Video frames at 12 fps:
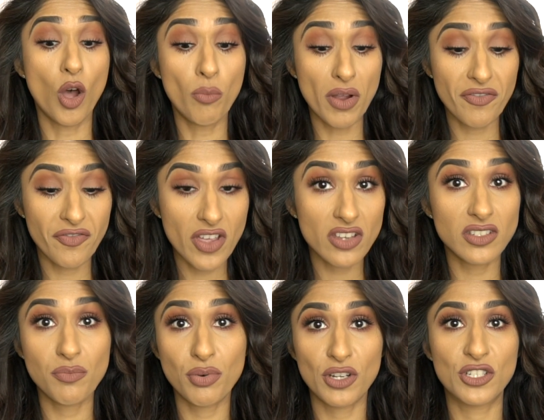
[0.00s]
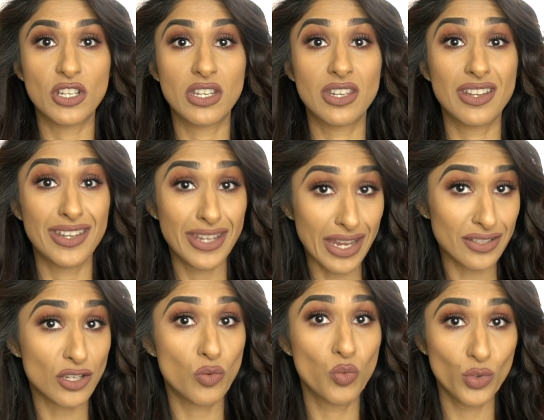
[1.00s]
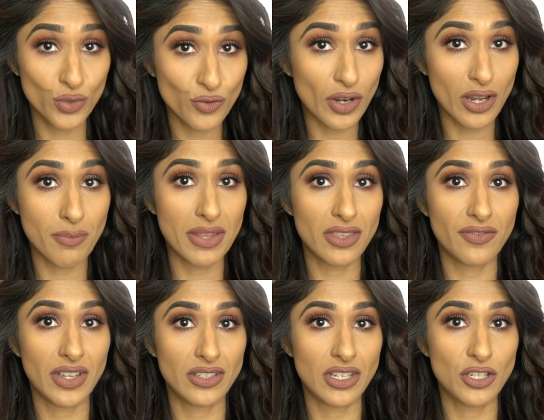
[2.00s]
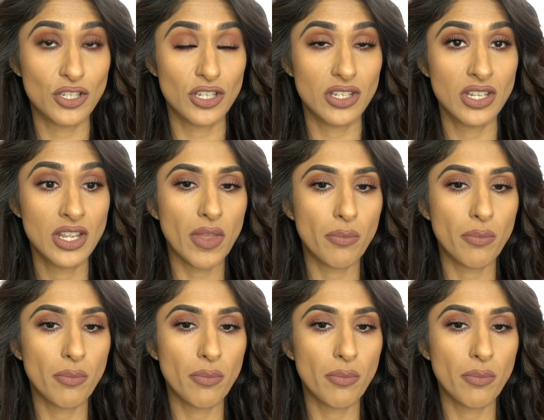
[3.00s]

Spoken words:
On my first impression, yes, I would recommend the foundation,